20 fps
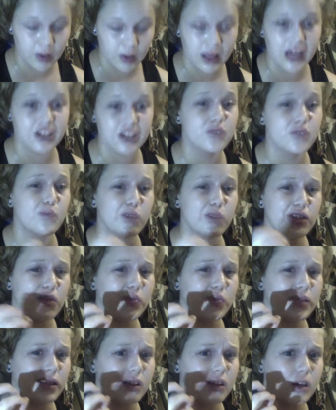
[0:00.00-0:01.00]
I just wish it
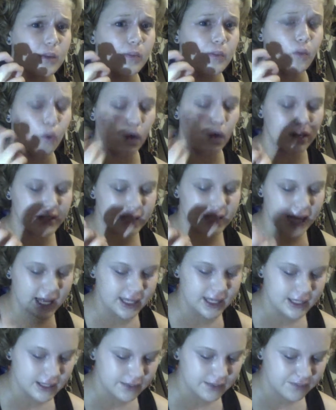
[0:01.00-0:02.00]
was a little more
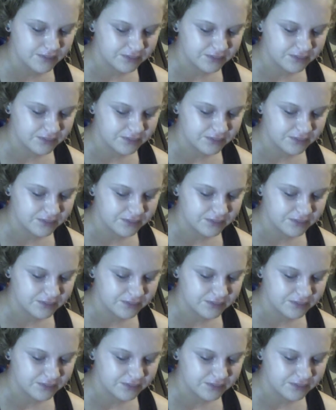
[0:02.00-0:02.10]
intense.